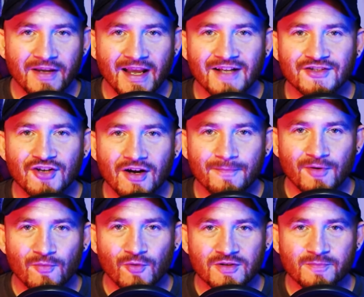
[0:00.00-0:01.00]
catch up
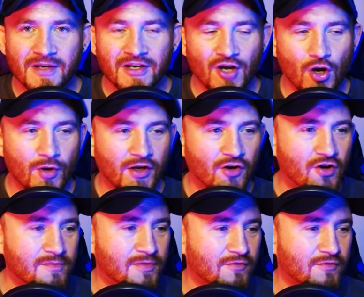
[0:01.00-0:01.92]
on what's been going on,